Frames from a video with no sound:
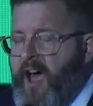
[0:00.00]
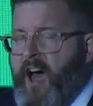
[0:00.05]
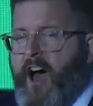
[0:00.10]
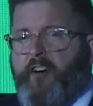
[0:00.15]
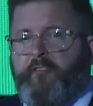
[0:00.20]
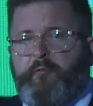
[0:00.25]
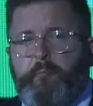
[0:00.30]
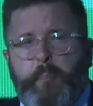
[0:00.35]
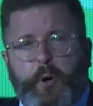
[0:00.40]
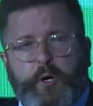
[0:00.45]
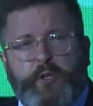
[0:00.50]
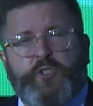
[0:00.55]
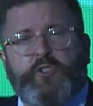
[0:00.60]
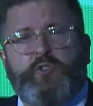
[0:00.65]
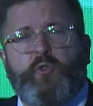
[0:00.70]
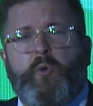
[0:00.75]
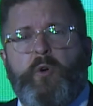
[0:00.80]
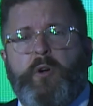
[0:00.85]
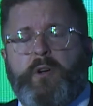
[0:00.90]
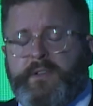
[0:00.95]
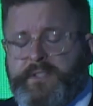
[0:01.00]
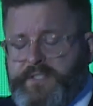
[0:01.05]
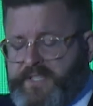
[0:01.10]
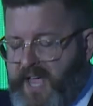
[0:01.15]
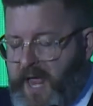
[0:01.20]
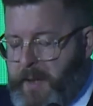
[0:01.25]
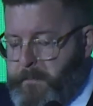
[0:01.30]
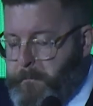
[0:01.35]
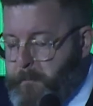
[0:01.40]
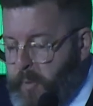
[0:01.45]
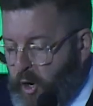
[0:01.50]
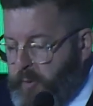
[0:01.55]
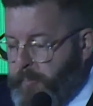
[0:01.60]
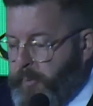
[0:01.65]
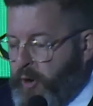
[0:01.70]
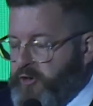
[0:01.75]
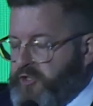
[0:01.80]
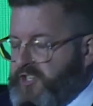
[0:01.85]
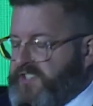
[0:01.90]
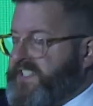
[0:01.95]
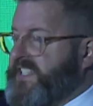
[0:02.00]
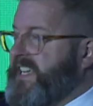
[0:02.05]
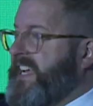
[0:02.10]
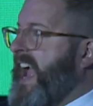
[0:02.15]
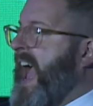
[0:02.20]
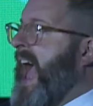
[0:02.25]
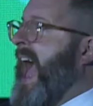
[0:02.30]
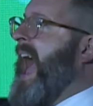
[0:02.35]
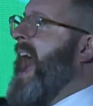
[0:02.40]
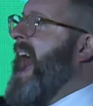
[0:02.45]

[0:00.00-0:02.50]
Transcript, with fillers: of bookstores and book purchasing,